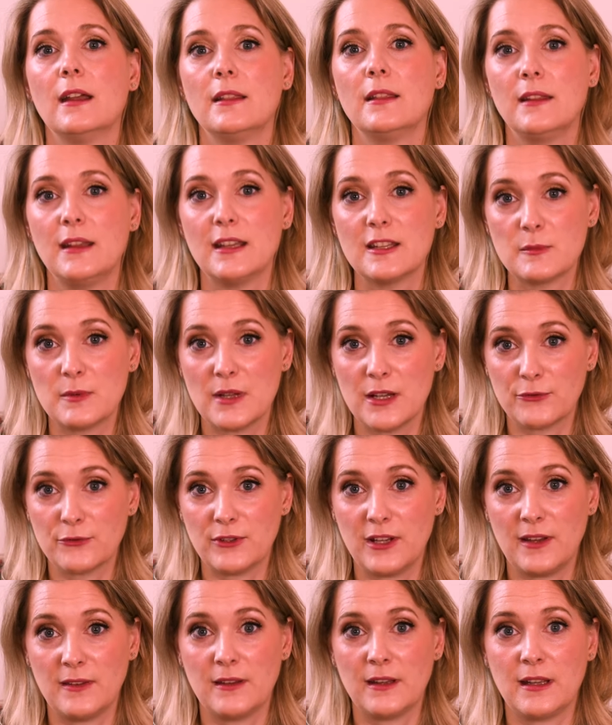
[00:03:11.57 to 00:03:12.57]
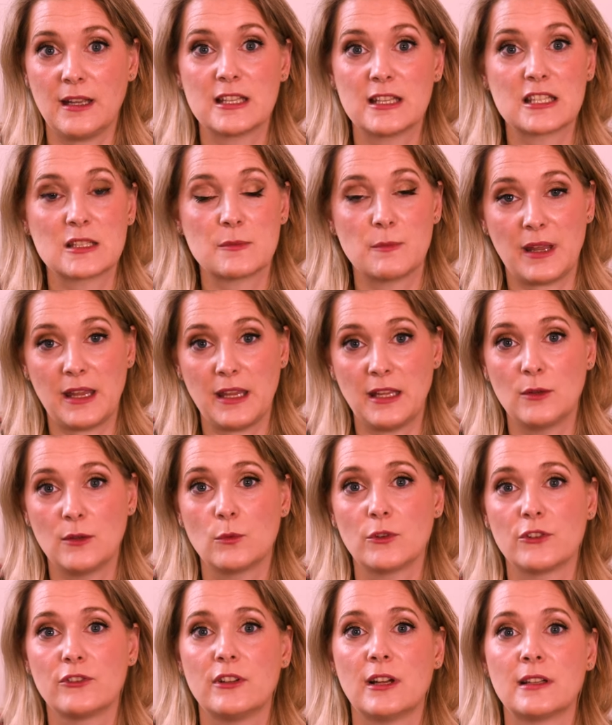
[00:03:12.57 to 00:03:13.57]
The SPF testing in Spain
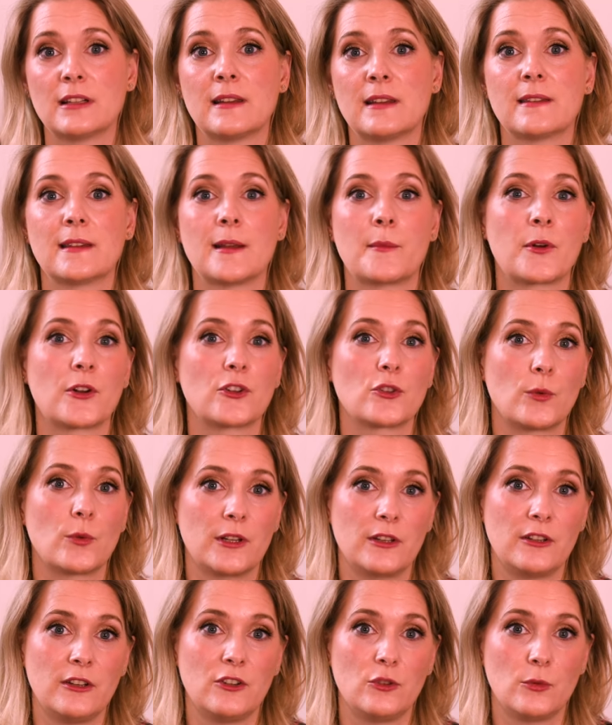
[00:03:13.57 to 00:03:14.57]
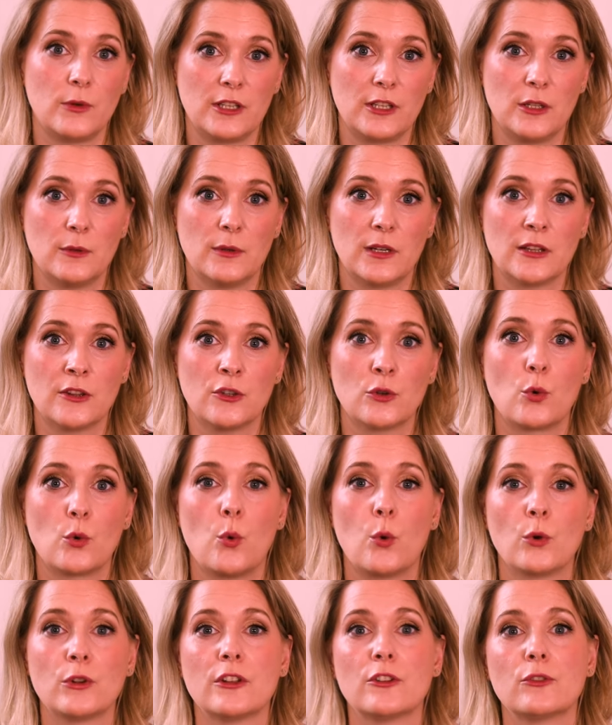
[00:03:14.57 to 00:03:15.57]
was done in summer 2021
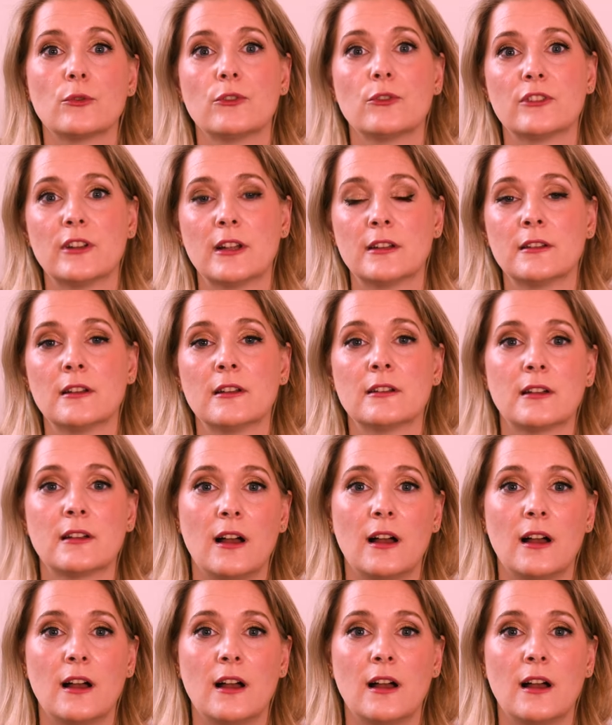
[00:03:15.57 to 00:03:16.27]
according to standard